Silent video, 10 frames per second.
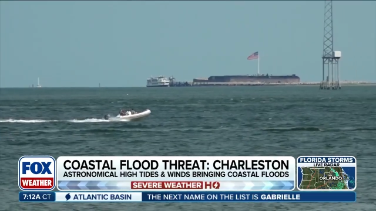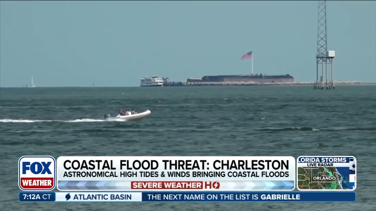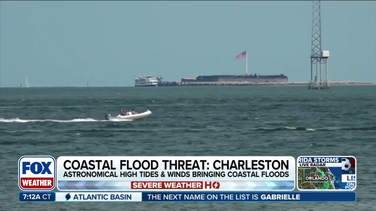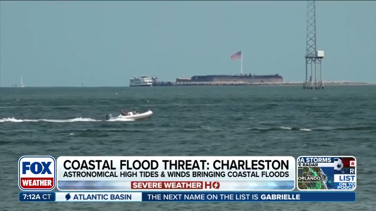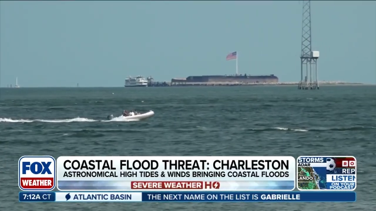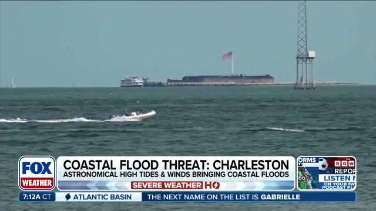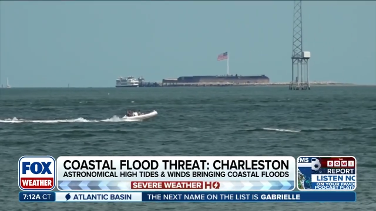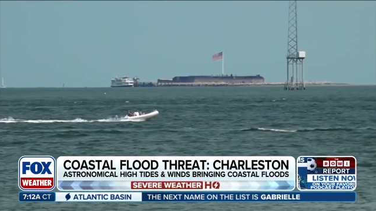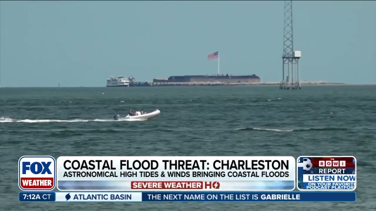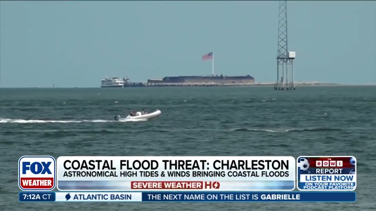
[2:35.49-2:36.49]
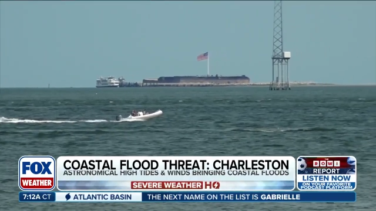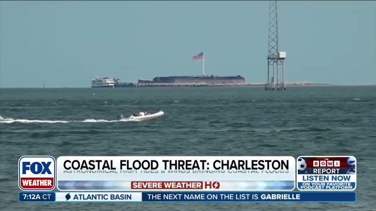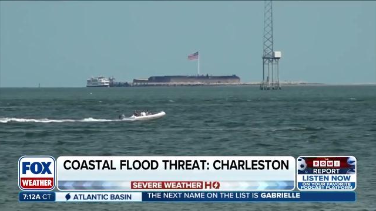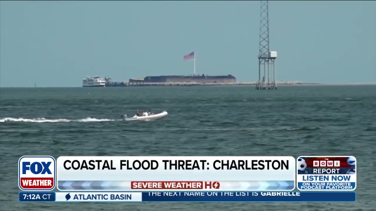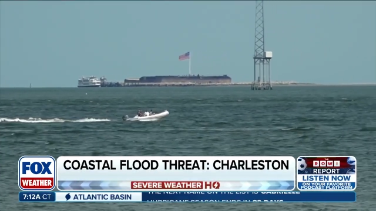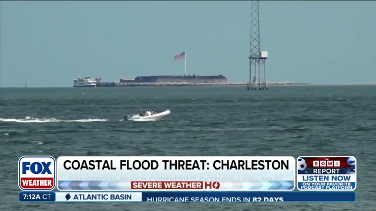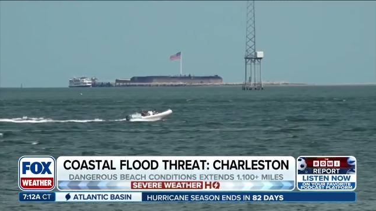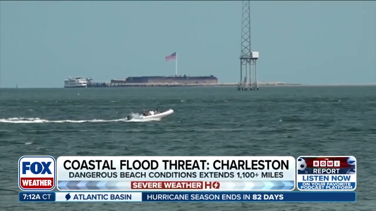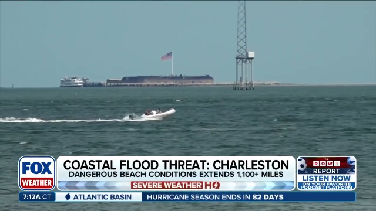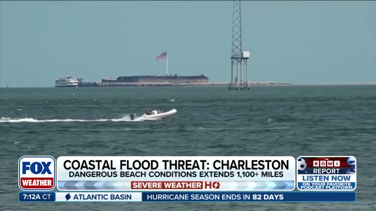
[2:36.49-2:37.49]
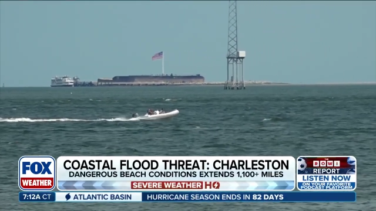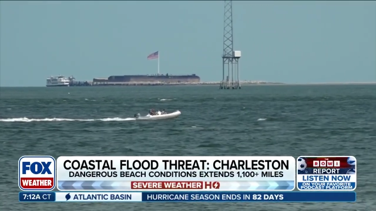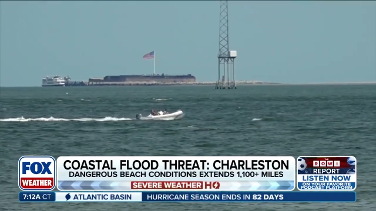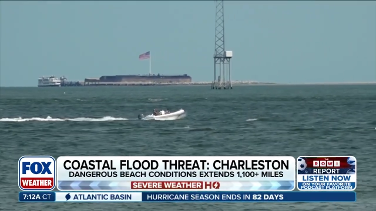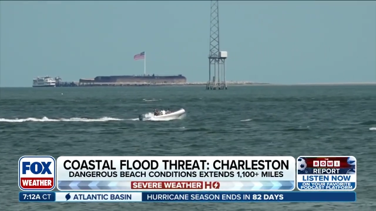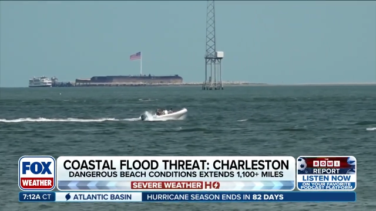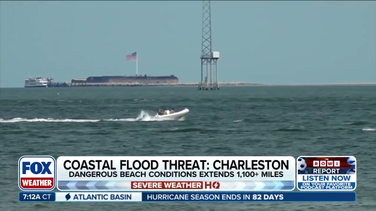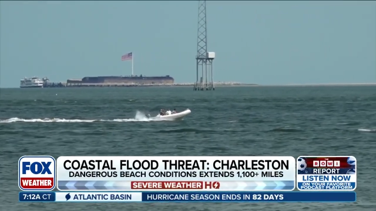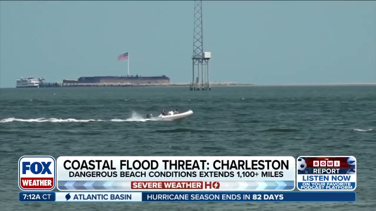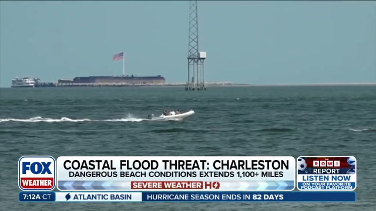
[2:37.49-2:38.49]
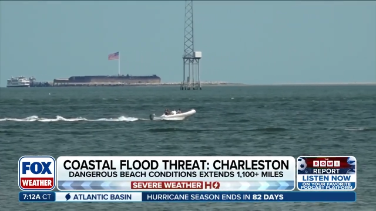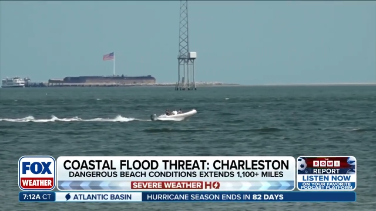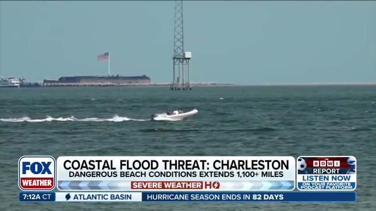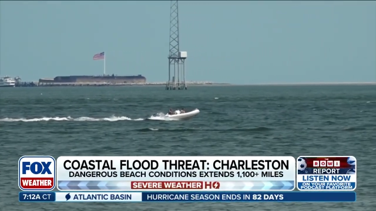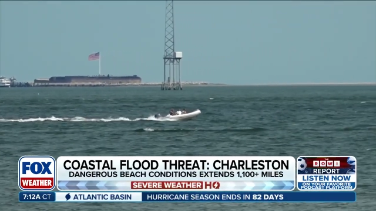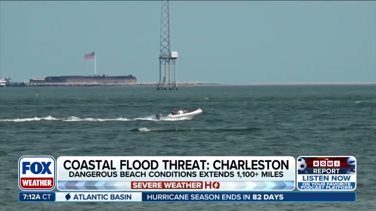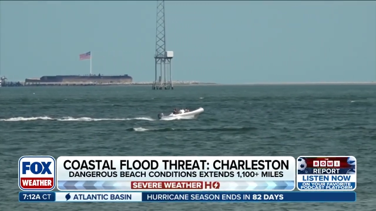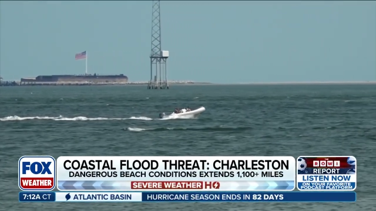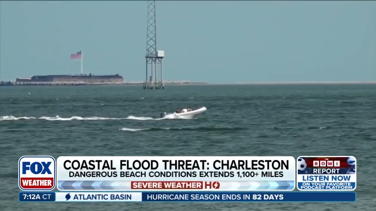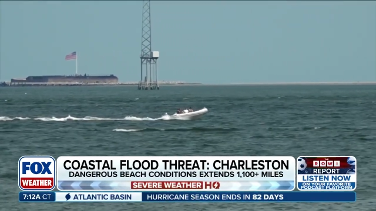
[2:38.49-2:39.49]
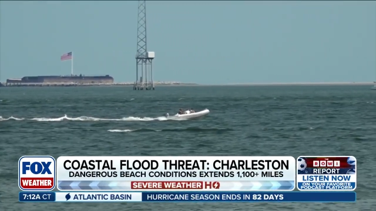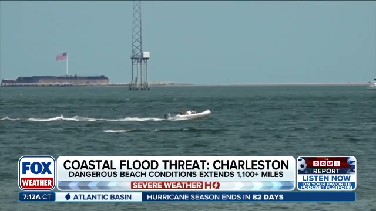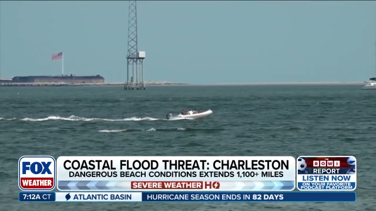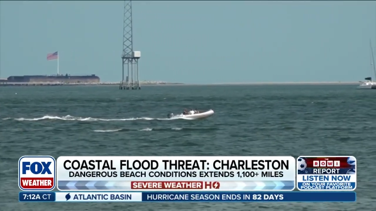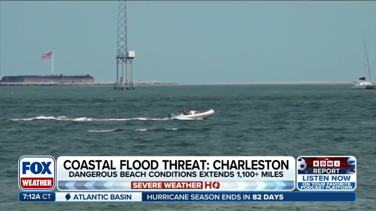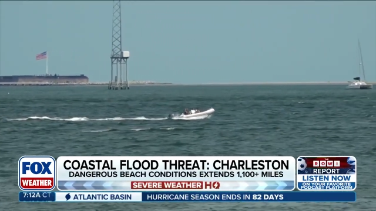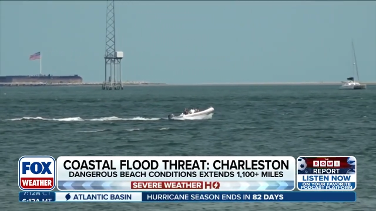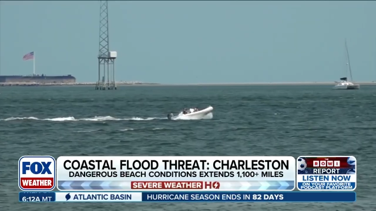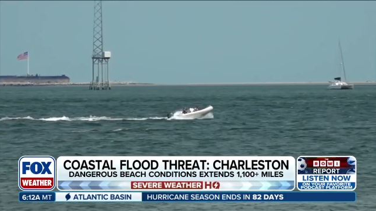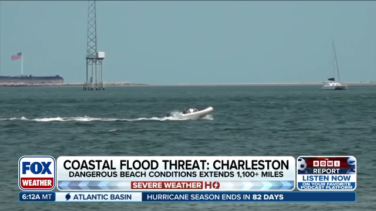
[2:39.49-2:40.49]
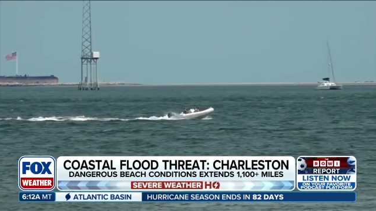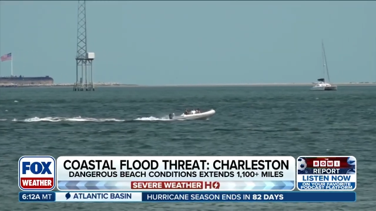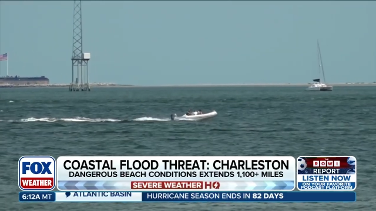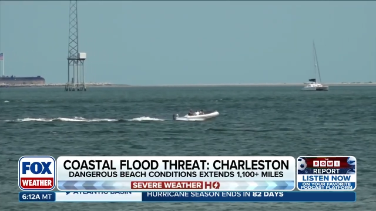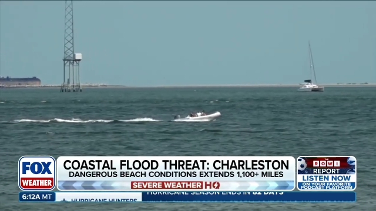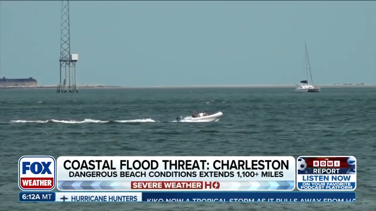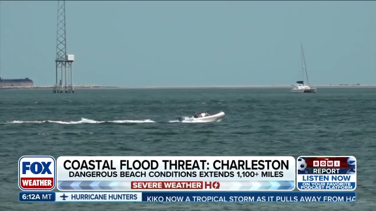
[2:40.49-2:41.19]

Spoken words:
[unreadable: no face in view]